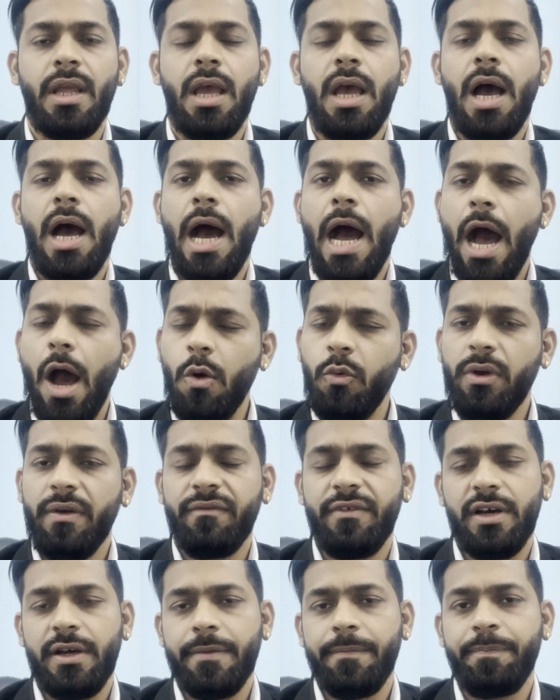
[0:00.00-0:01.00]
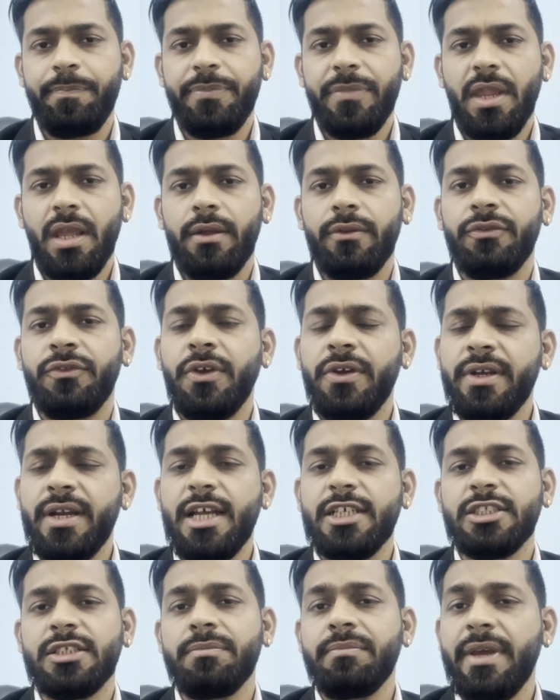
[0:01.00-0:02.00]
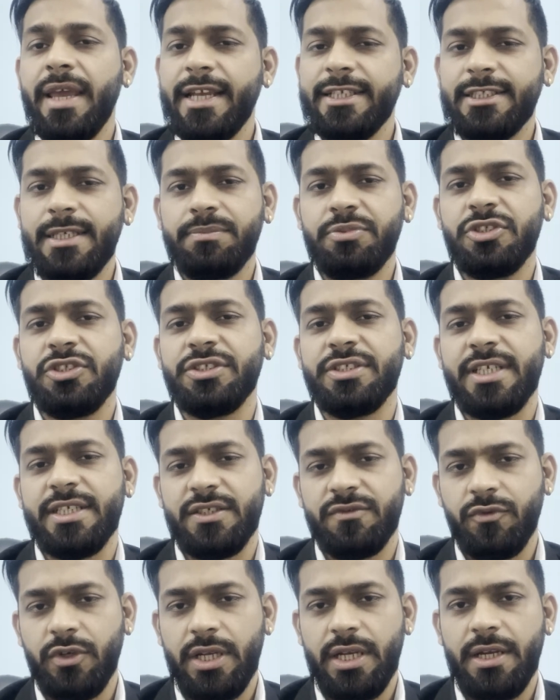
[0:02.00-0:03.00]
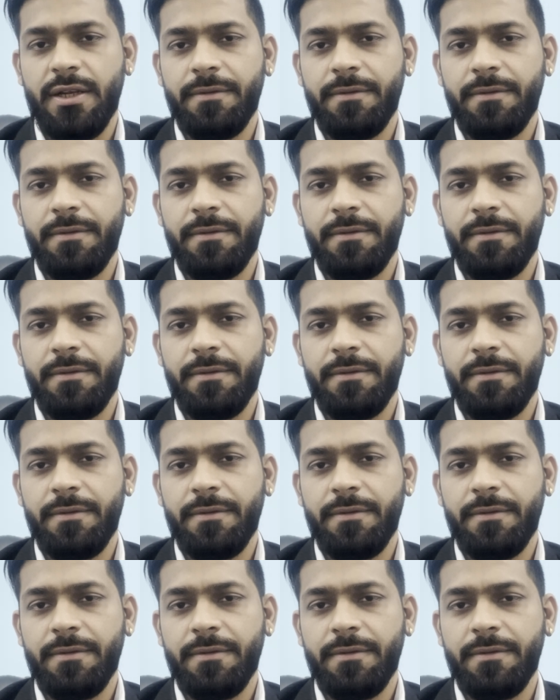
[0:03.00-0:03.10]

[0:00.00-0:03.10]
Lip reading: However, there are some exceptions as well.